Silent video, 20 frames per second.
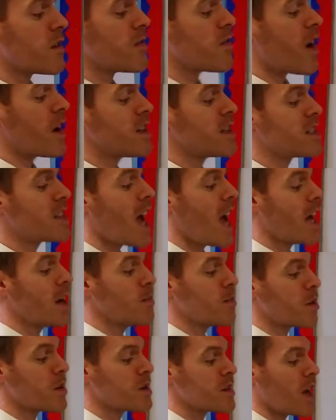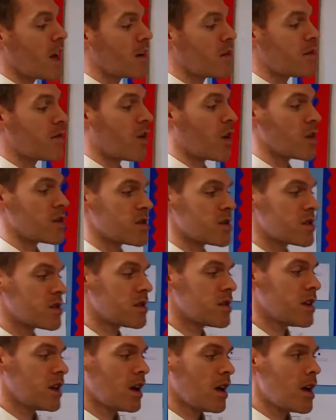to find 10%
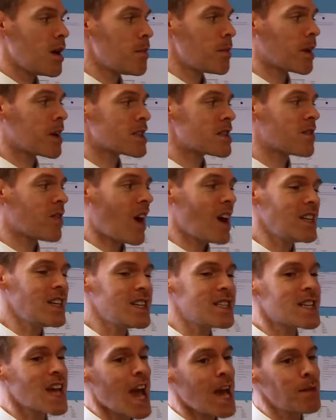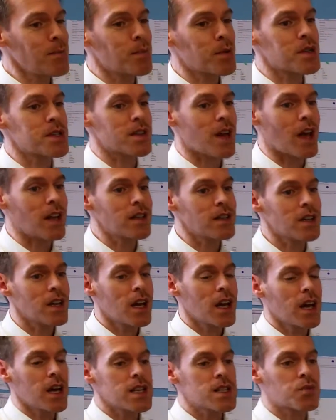first. Because finding 10%
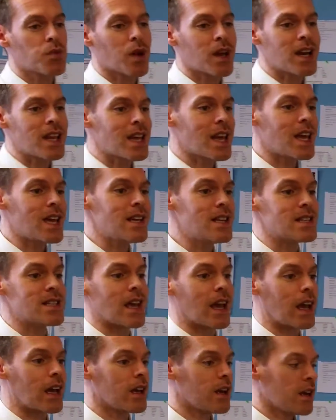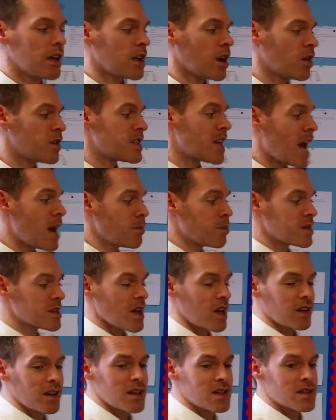is really easy. Now,
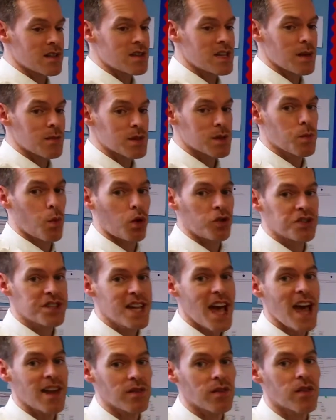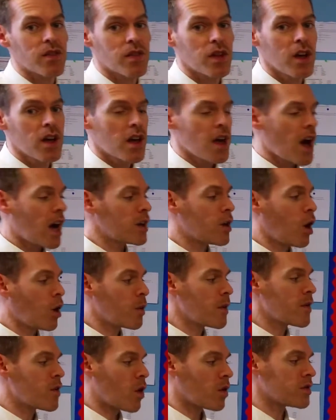10% is the same as 1/10. And
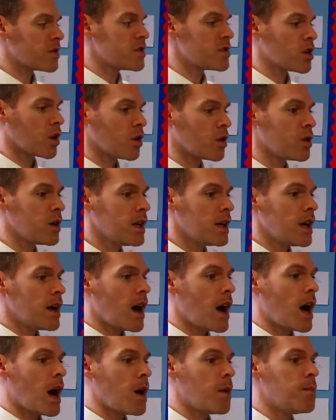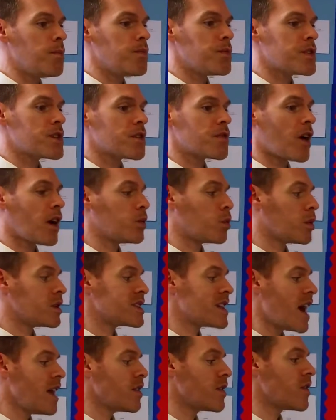all we've got to do to find
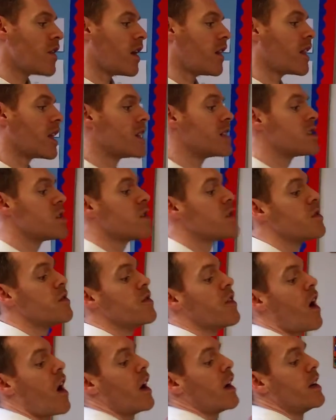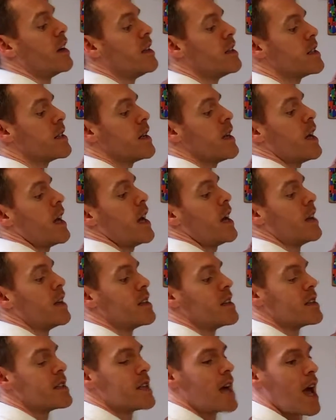1/10 of anything is to divide it
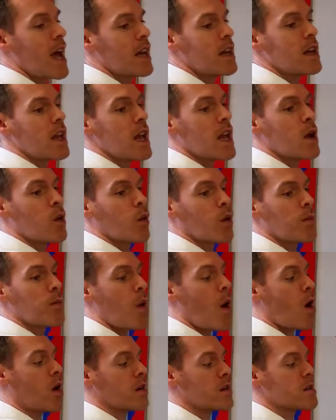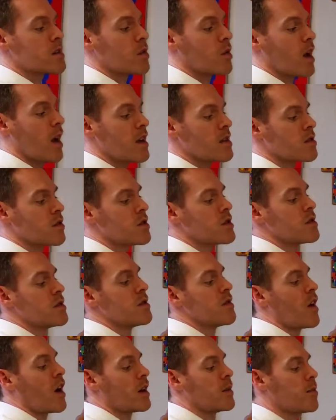into 10 equal parts. Okay, so to
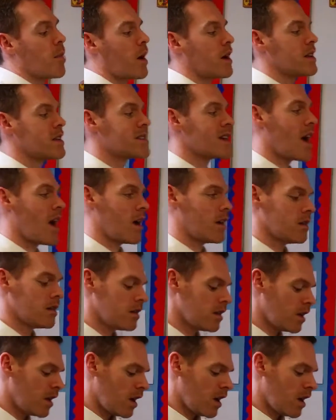divide by 10.